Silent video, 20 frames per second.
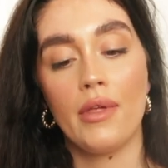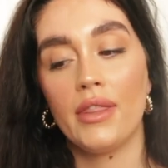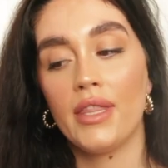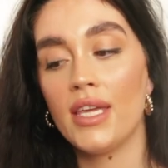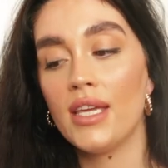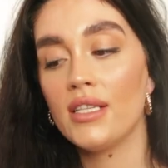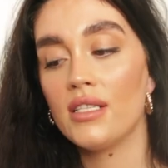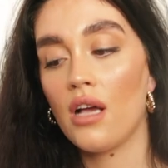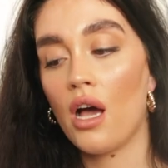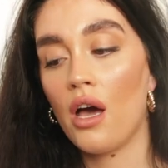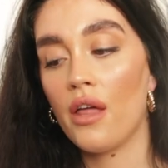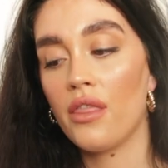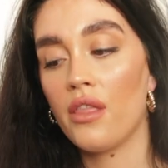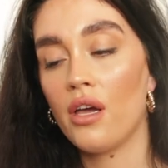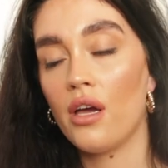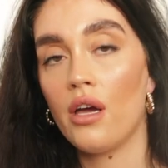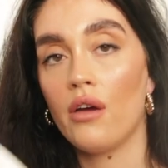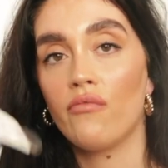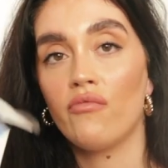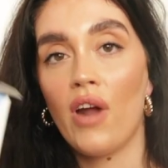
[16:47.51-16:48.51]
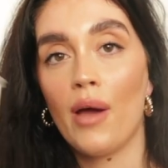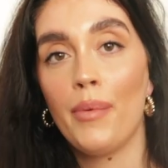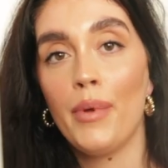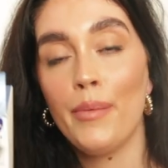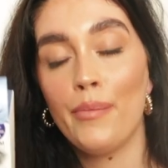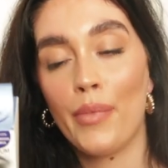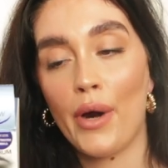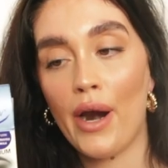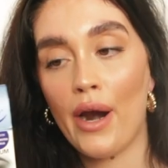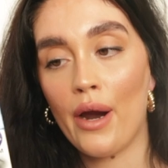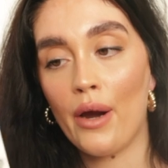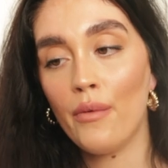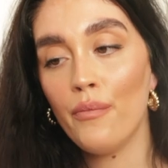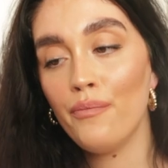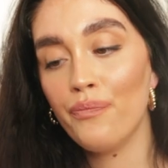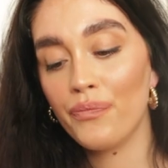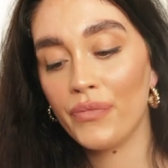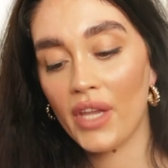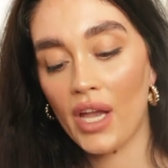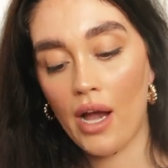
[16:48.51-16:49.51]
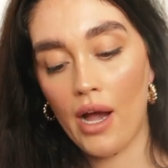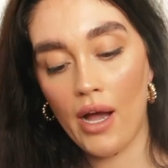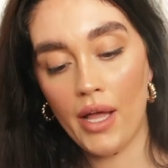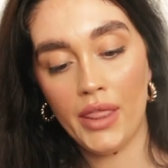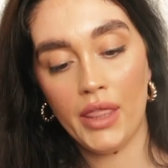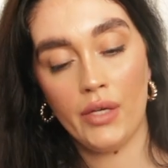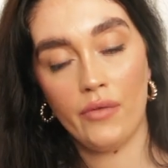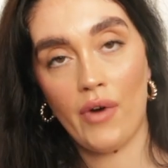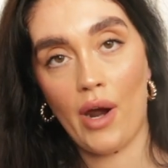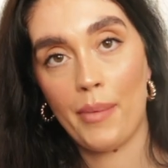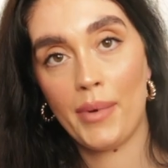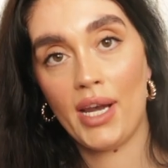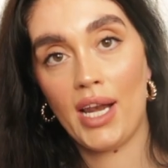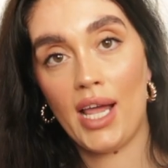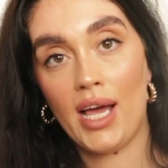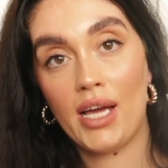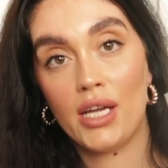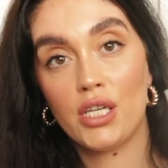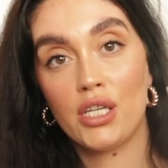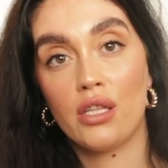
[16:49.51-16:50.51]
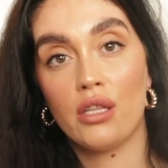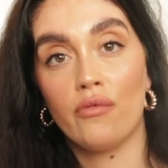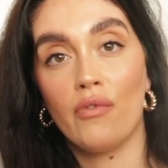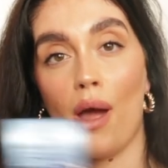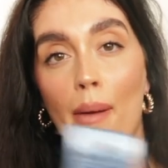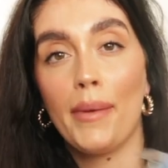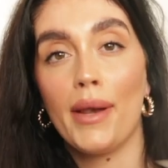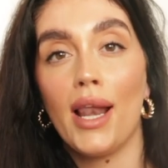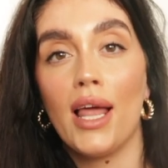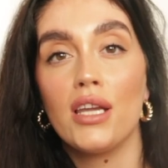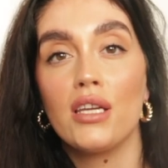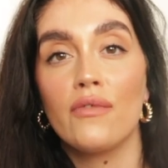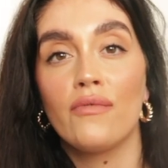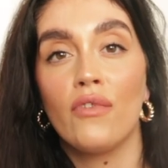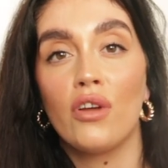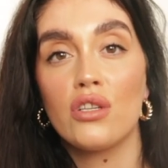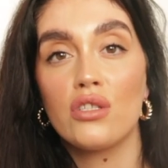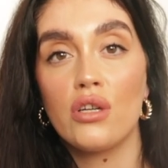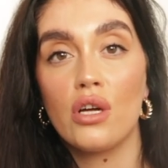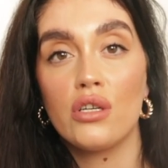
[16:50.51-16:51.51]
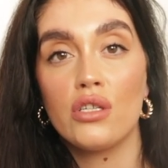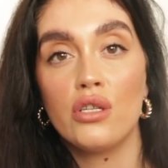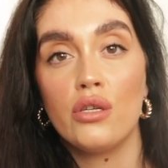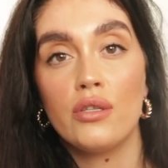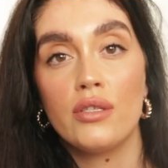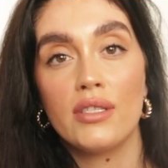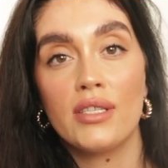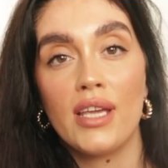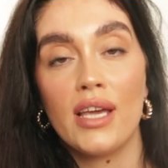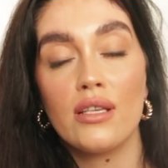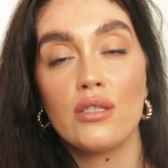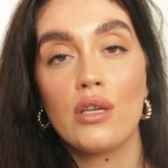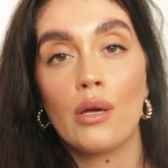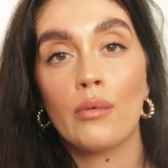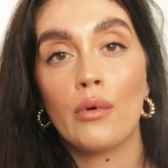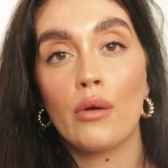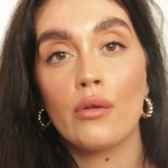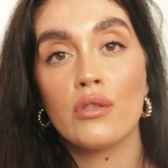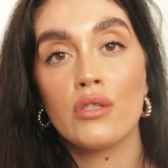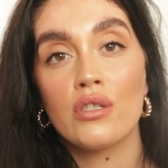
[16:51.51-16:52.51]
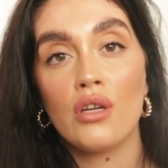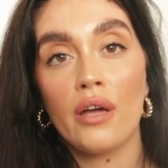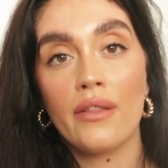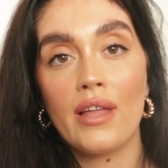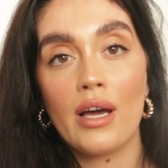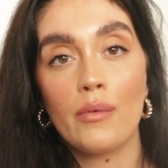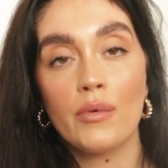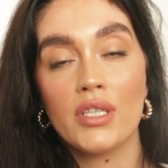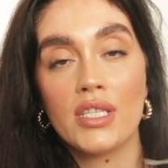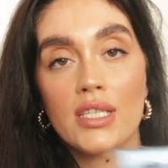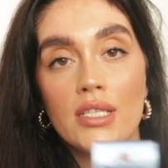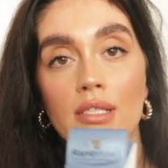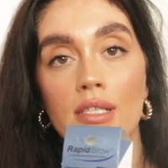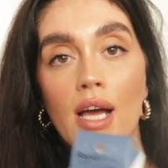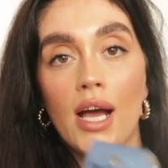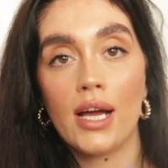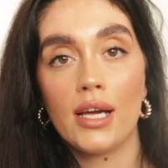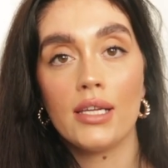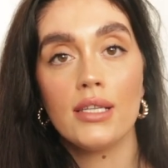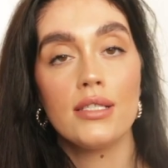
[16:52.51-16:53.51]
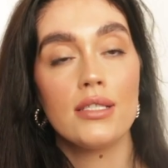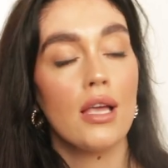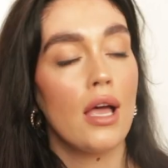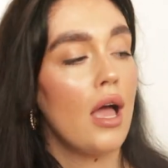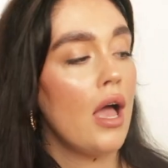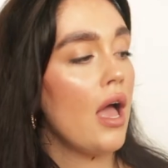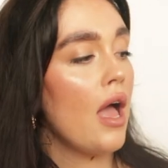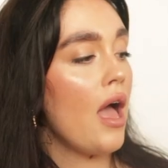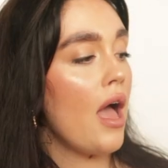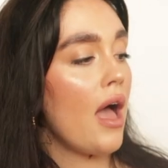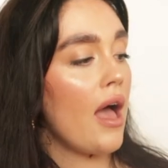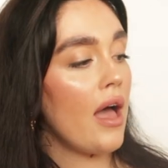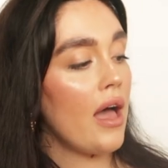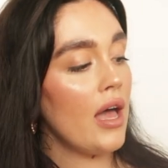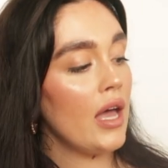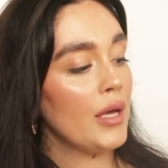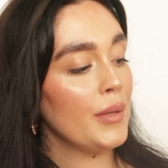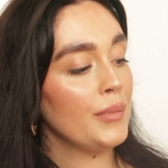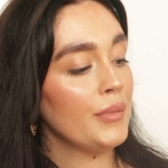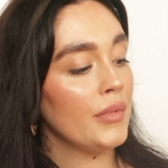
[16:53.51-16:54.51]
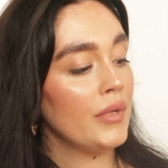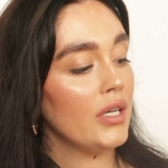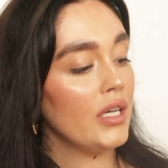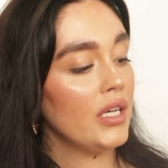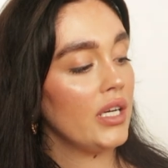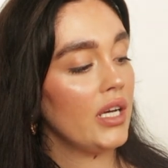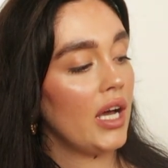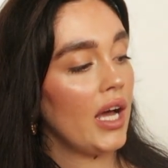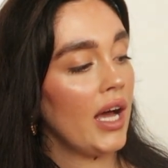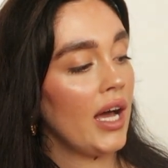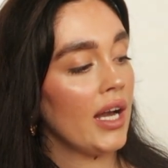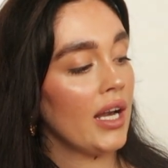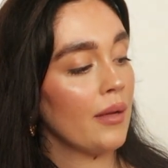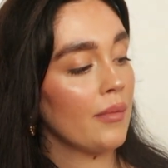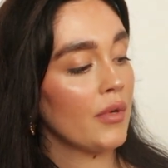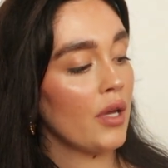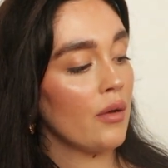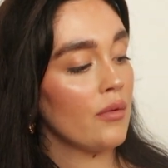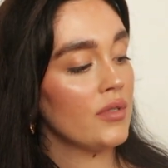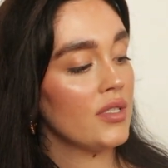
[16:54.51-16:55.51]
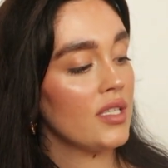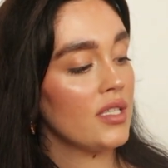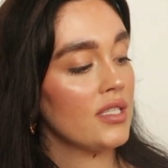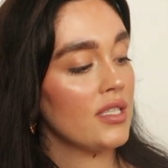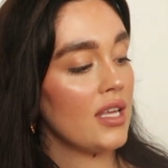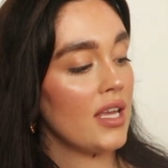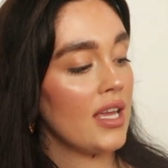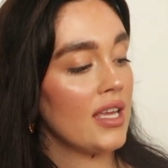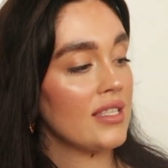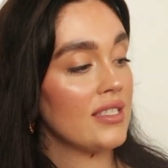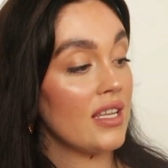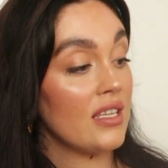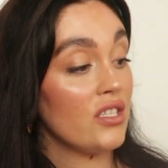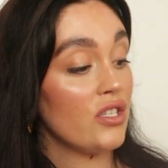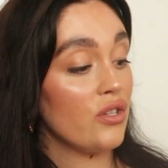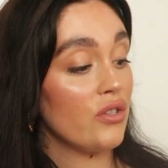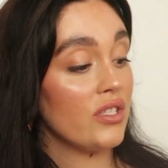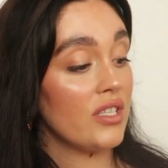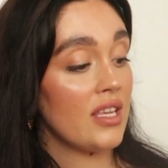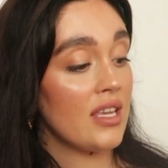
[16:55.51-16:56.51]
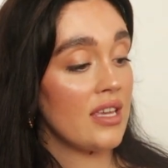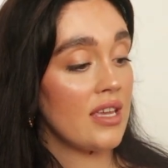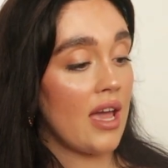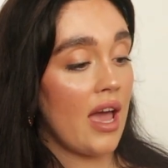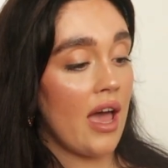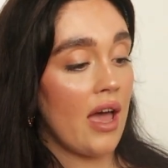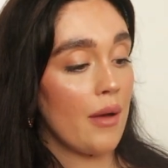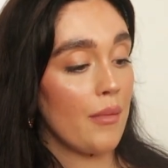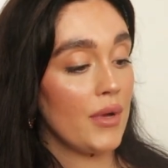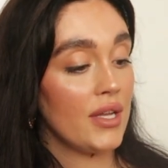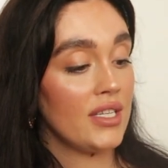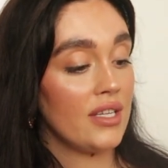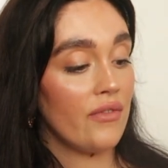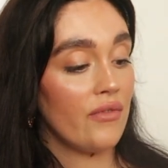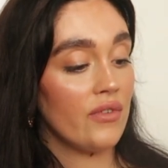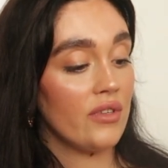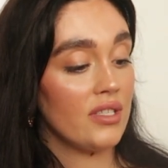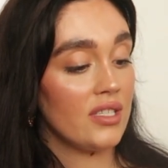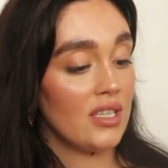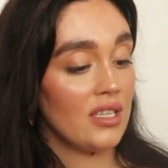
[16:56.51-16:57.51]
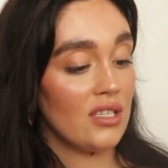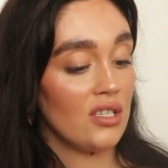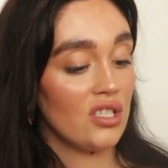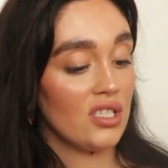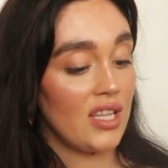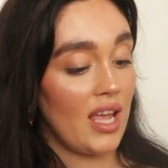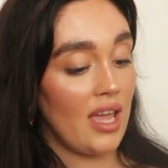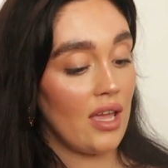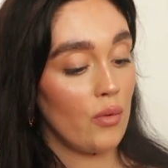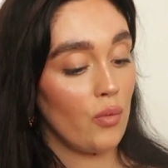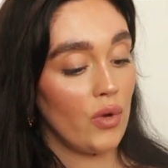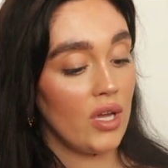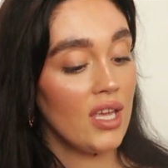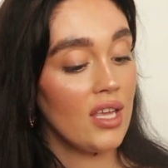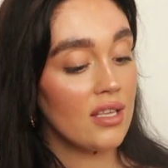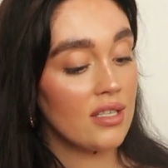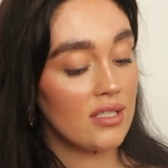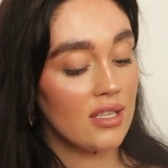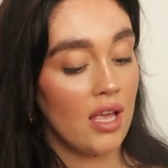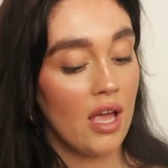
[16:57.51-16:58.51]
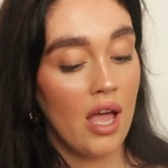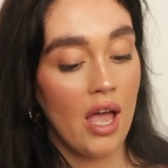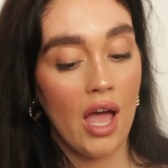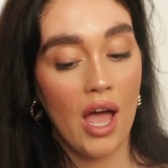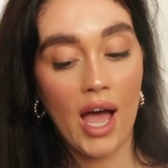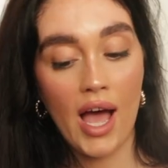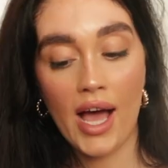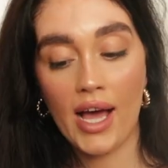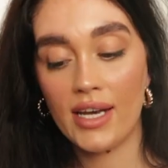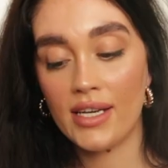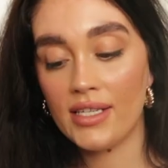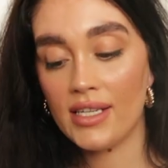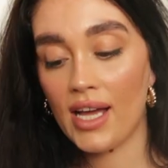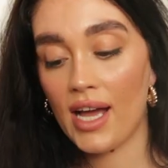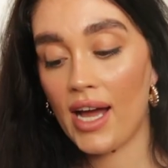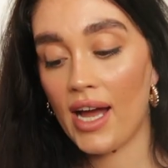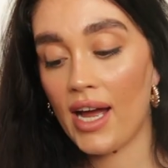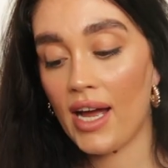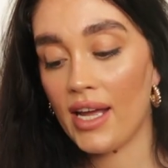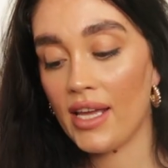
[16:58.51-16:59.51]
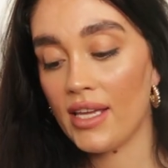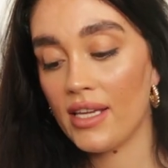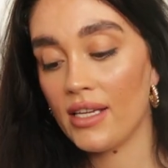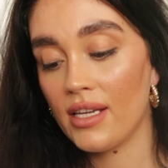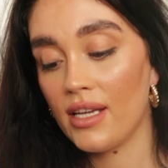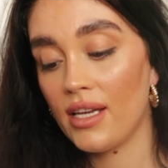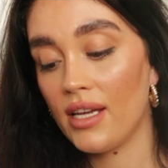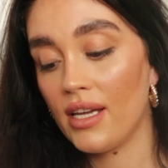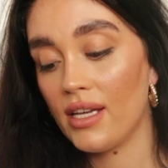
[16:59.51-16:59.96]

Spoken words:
These are the Rapid Brow and the Rapid Lash. The Rapid Lash I've not started using yet, so I'm going to start that one tonight. And I'm going to see, it says you see a difference in just 8 weeks, and I